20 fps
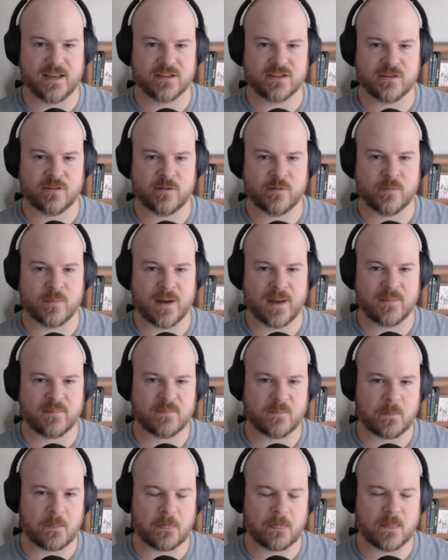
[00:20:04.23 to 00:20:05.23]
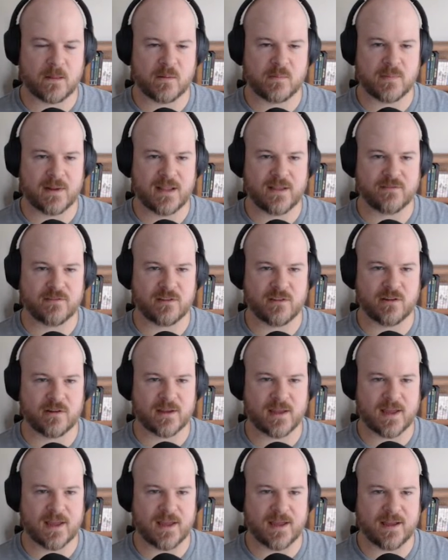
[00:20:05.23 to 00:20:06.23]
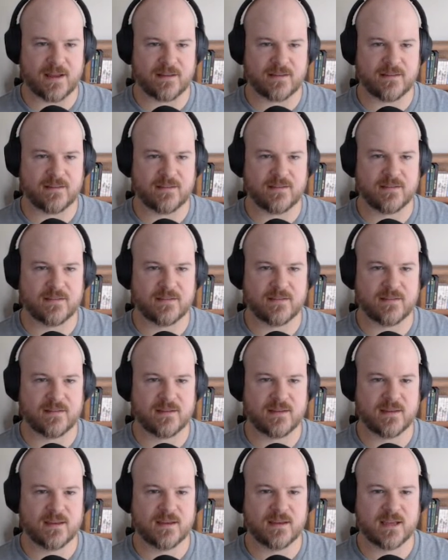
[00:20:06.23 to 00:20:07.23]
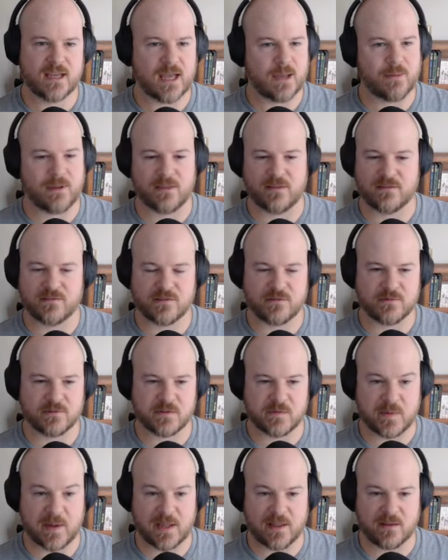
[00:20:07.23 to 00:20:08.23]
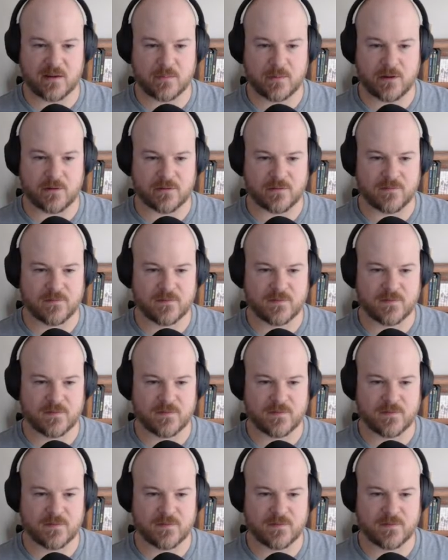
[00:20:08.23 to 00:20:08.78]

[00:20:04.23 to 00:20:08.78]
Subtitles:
So it might have to look at. I mean, there's no reason we can't look at both.